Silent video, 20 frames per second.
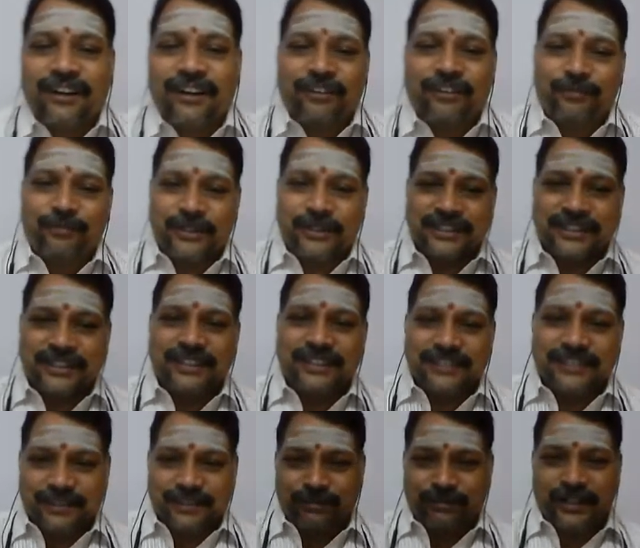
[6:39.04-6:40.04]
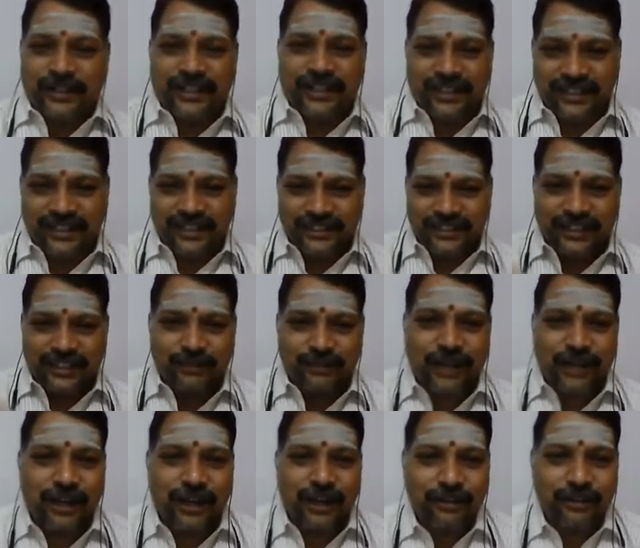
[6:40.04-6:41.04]
presented some data in that
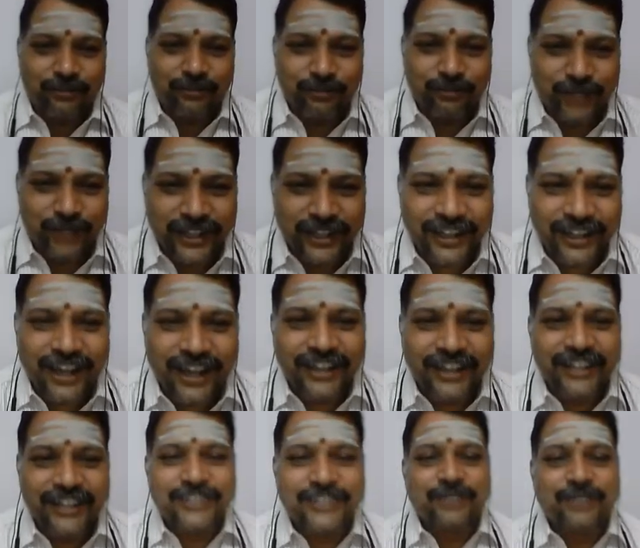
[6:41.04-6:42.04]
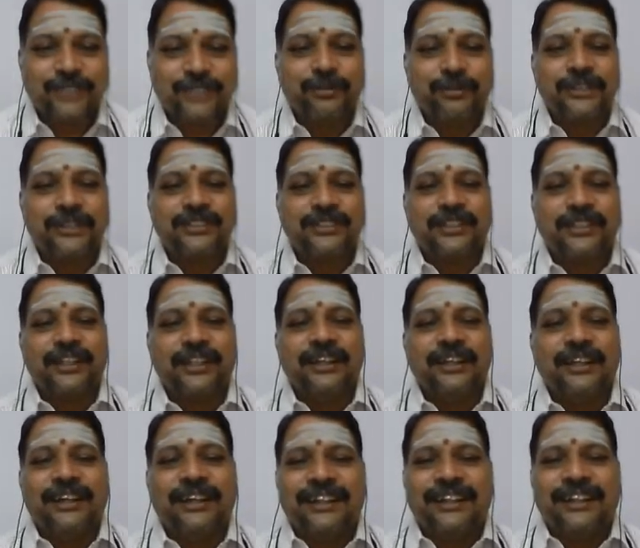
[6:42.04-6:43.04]
by Agriculture Ministry
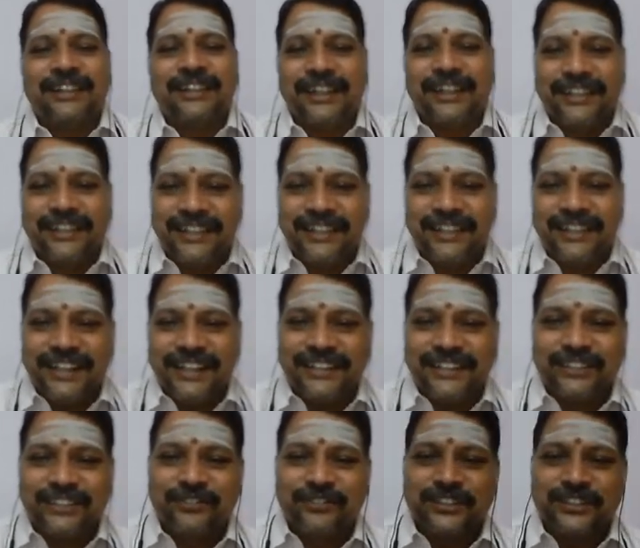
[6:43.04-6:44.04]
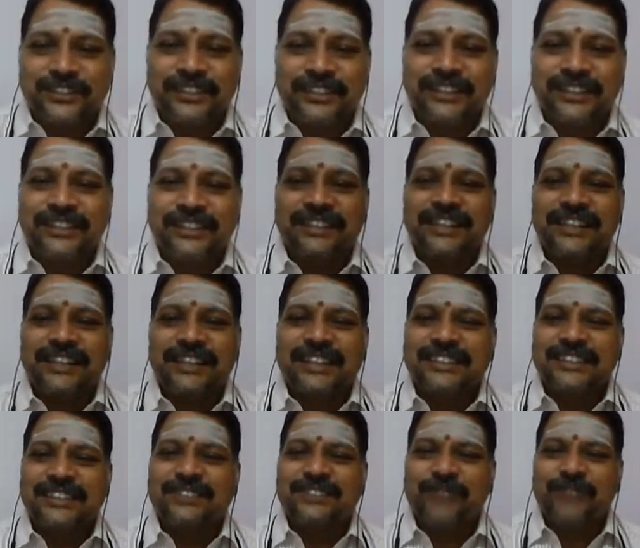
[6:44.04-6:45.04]
that irrigation facility in India
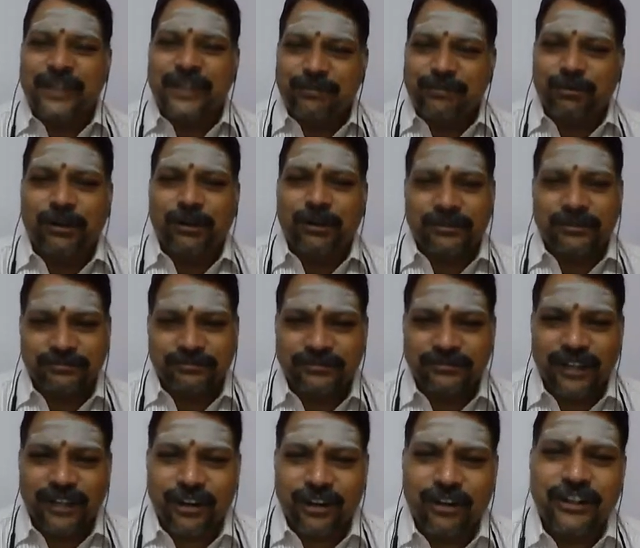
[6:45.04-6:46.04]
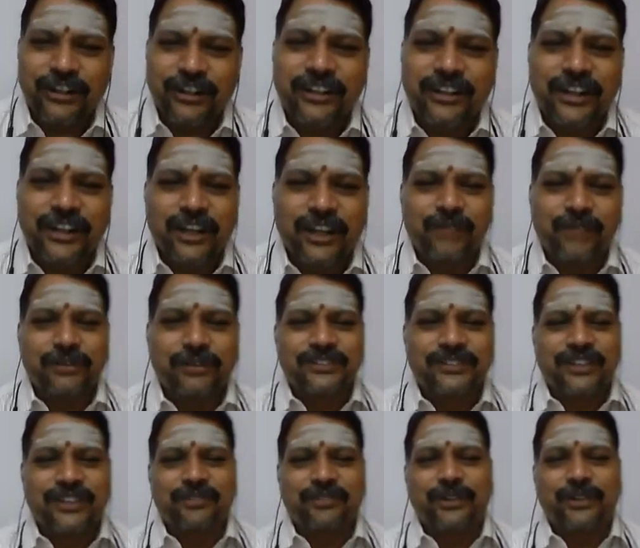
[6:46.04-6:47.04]
is very poor. According to Economic
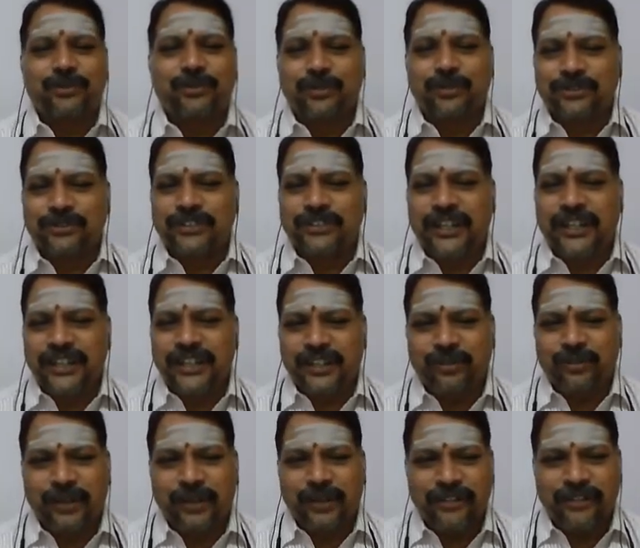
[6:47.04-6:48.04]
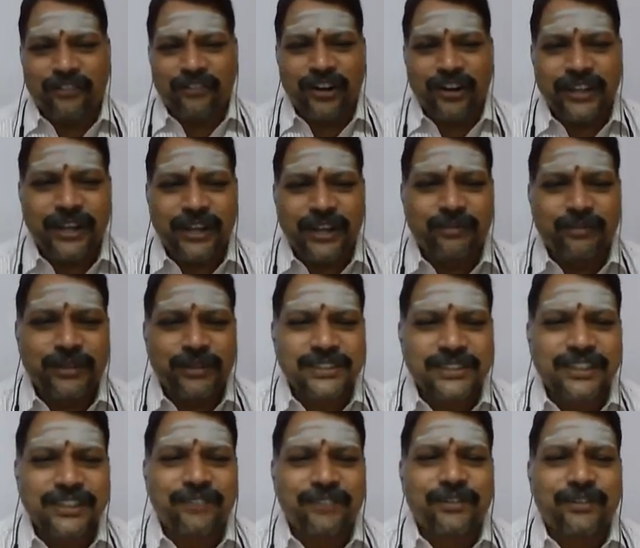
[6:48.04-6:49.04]
Survey 2018, only
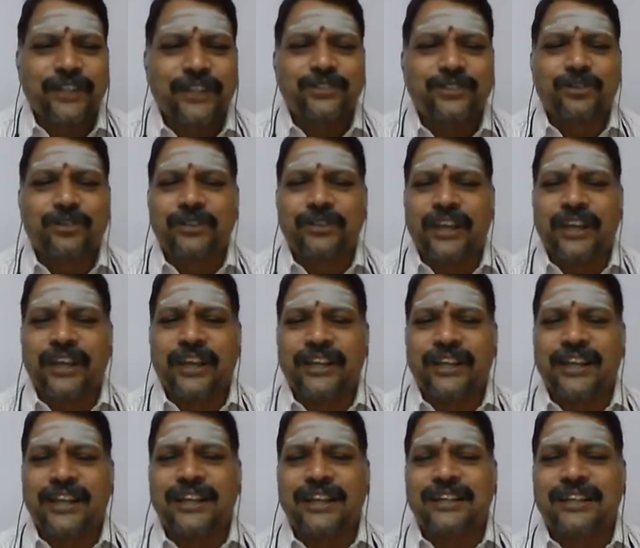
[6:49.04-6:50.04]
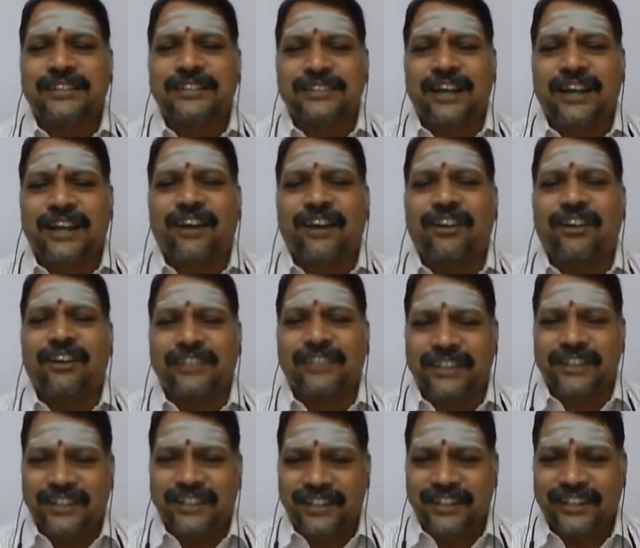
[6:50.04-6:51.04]
48% of net own area is got the
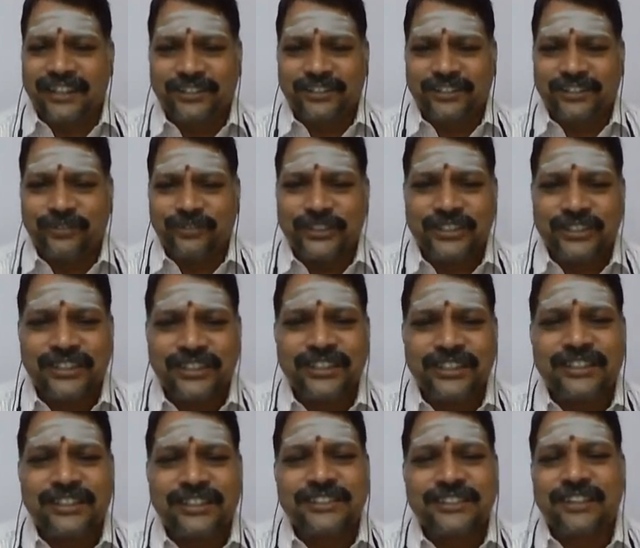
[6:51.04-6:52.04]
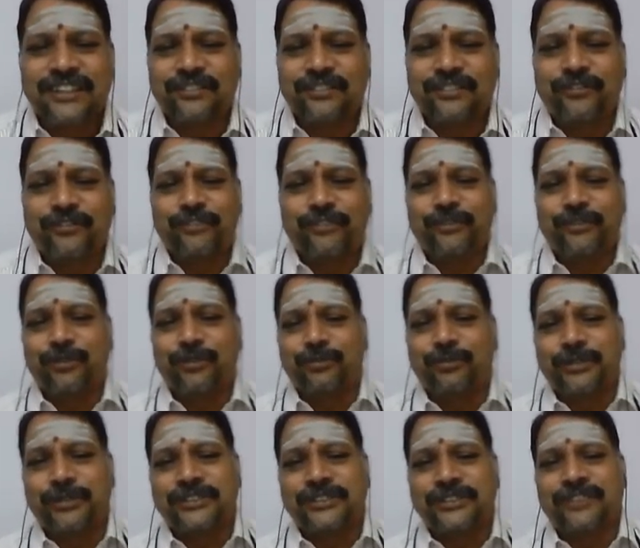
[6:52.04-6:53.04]
irrigation facility. Rest of the
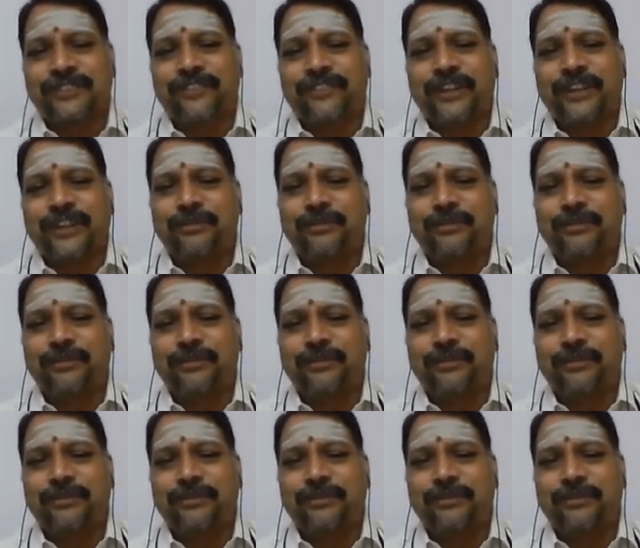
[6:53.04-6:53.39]
52%